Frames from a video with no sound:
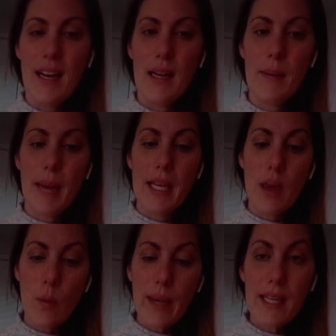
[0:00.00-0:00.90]
I
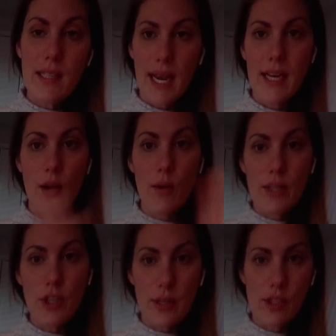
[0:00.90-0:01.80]
know
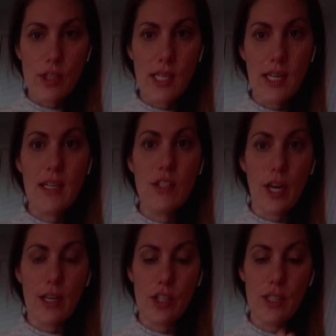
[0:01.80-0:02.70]
that you're interested in
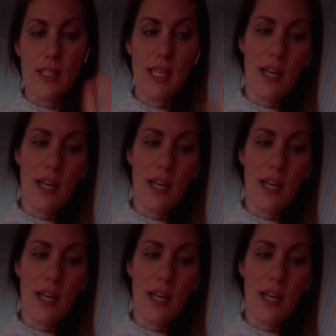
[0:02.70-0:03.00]
injections,